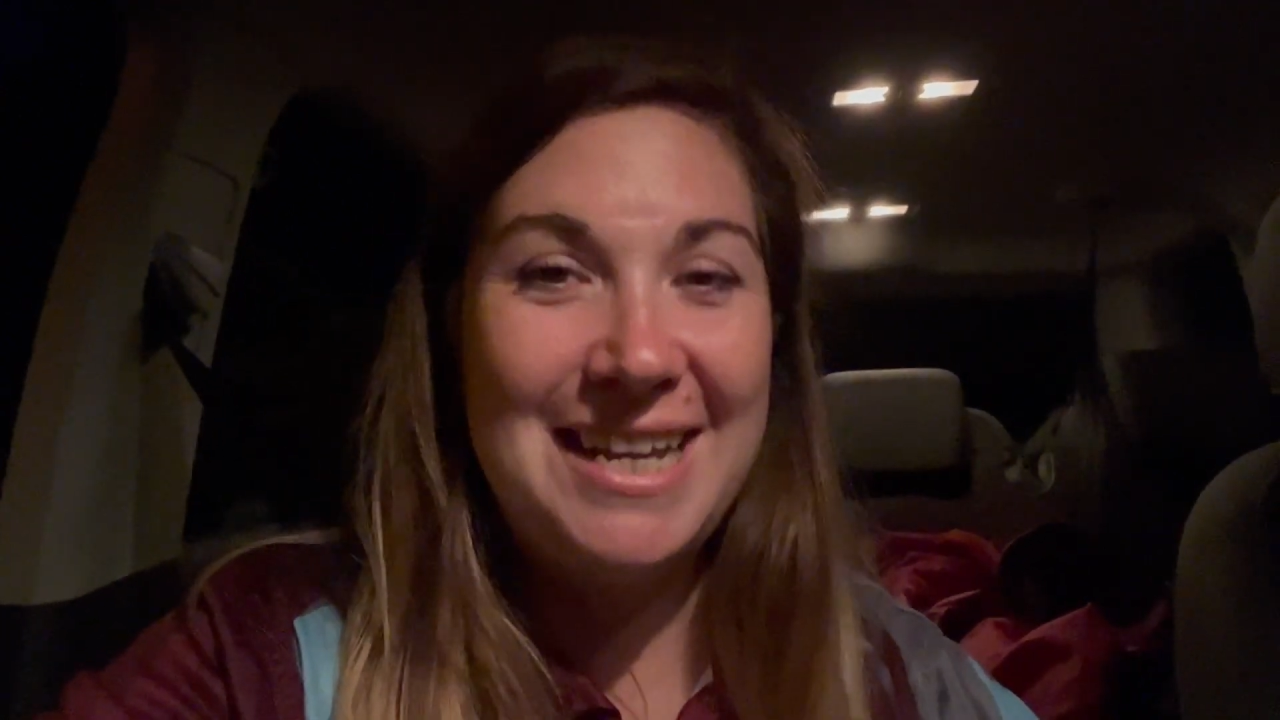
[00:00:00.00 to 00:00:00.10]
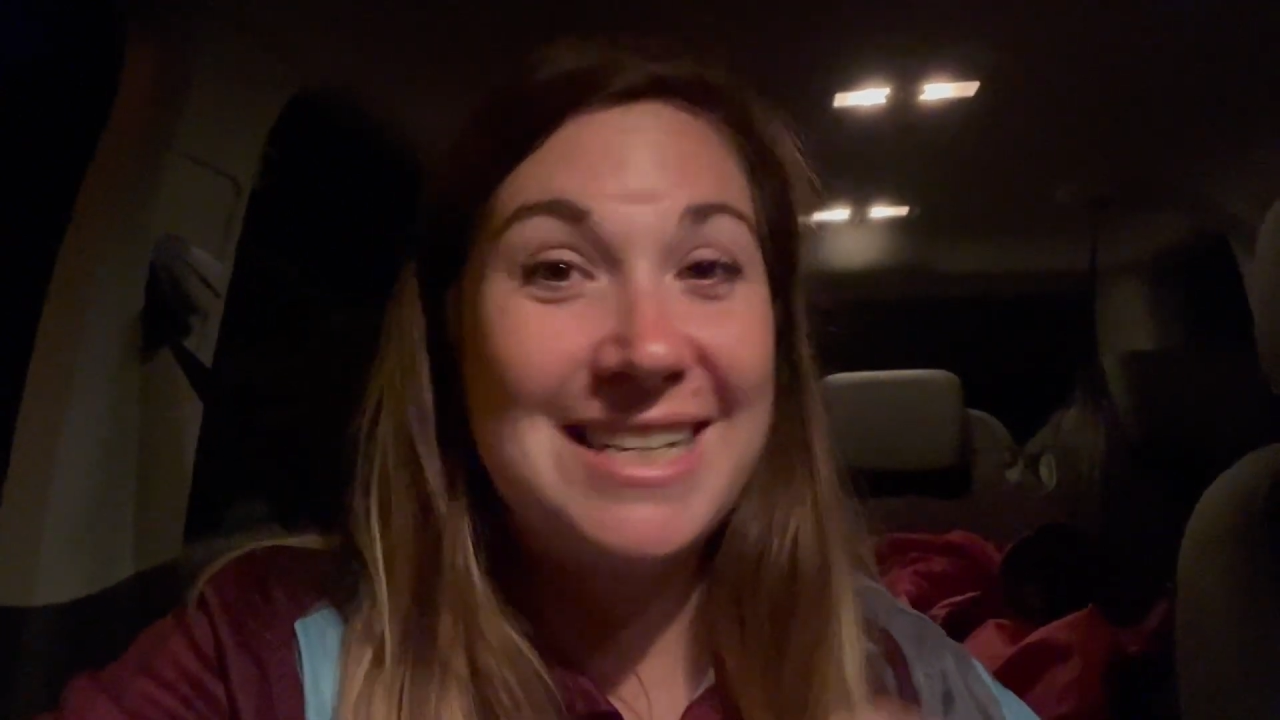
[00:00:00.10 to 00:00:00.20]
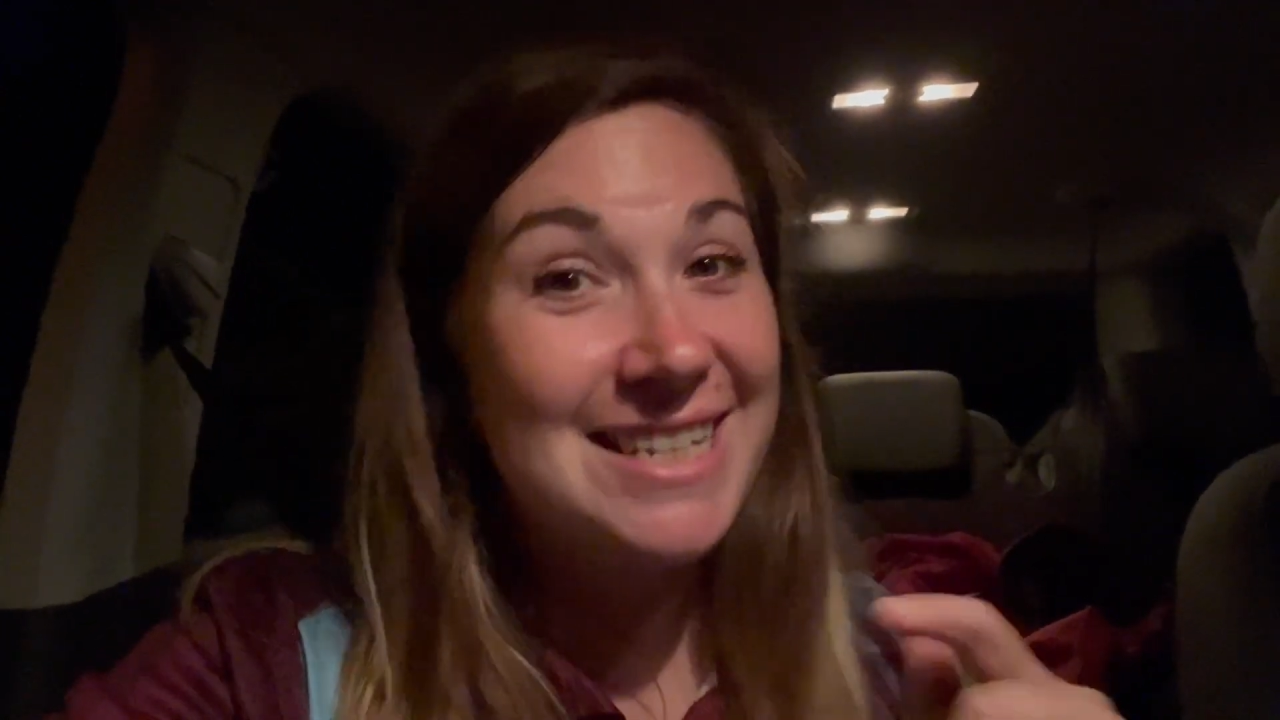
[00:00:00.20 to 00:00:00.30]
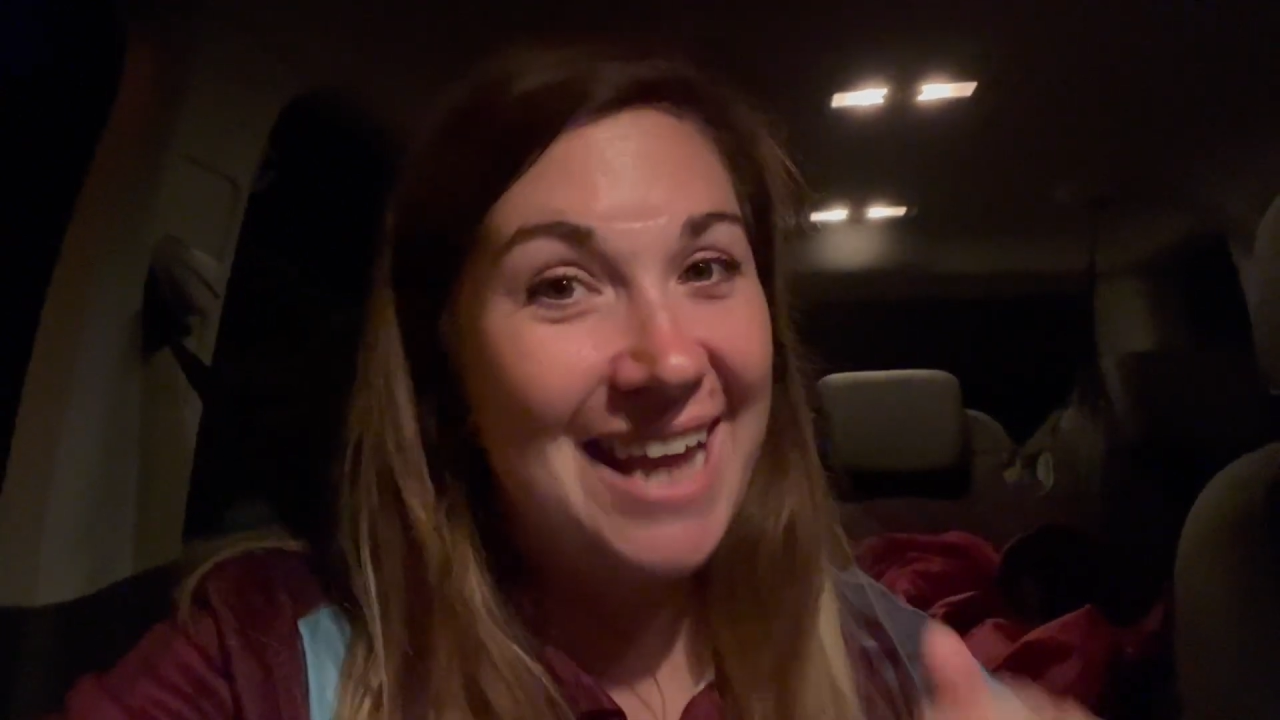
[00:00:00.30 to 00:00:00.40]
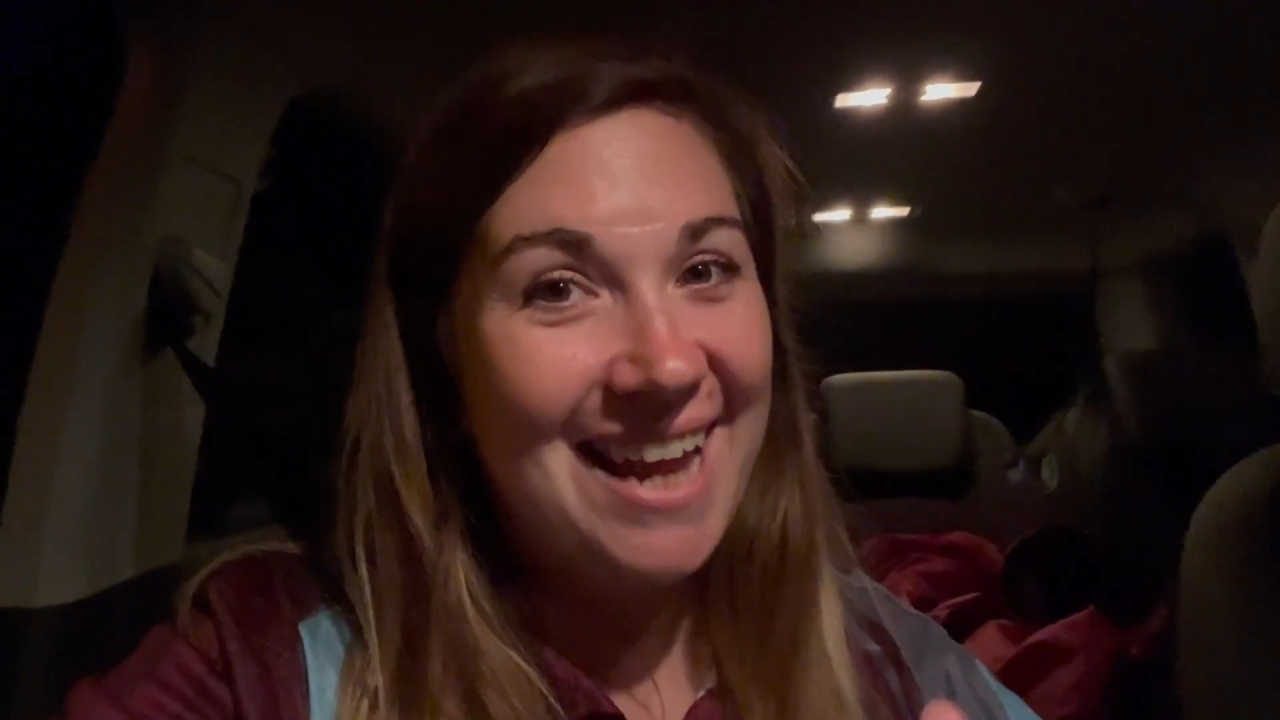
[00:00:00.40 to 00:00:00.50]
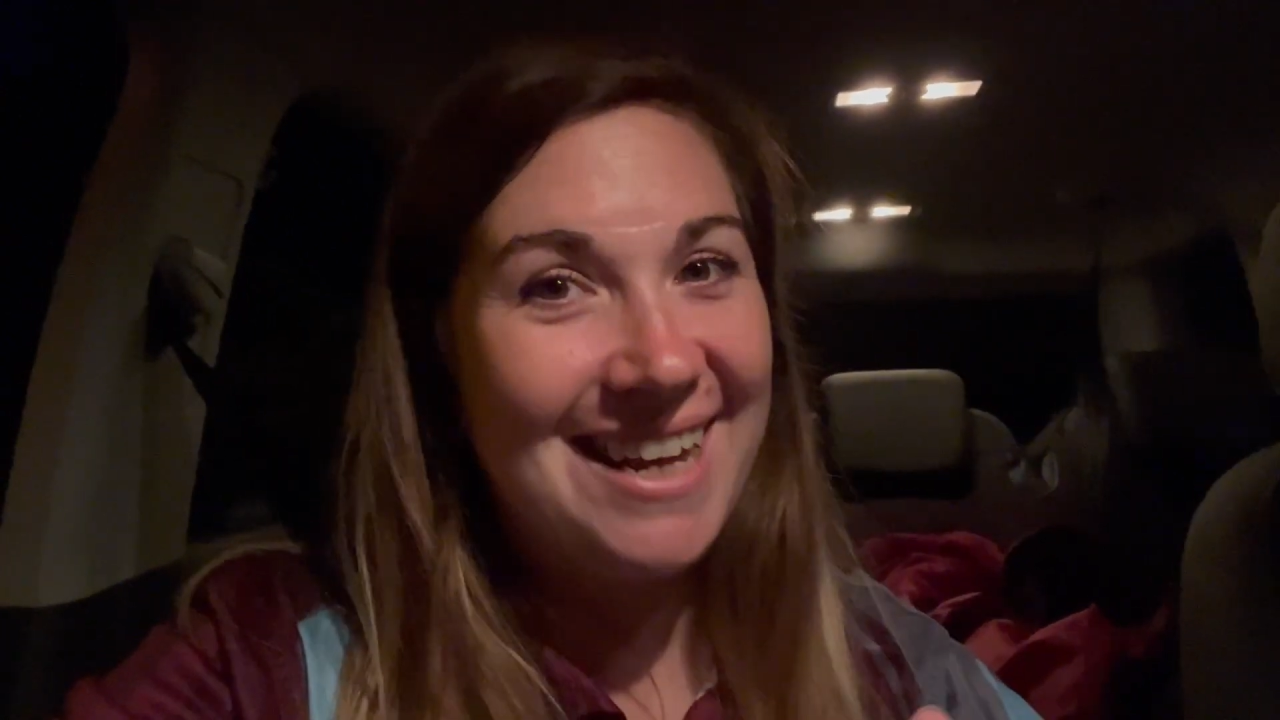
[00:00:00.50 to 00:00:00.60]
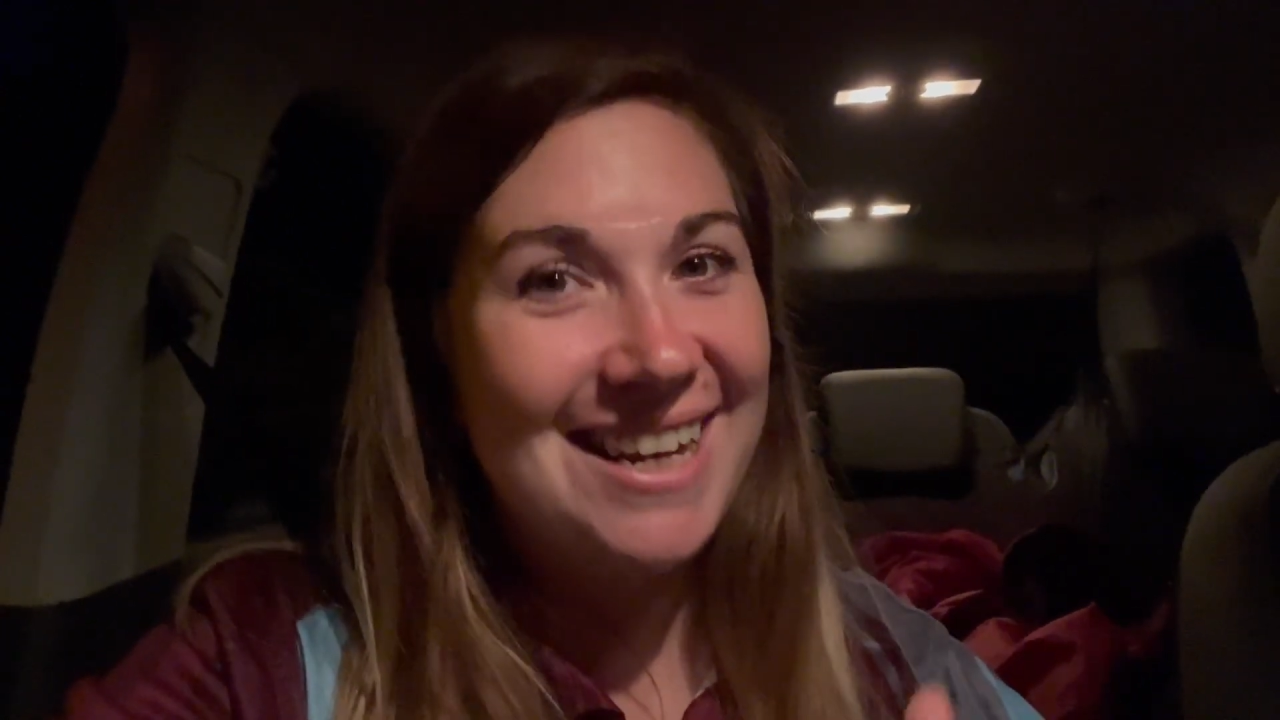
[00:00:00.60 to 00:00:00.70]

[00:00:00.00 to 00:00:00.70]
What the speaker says: Today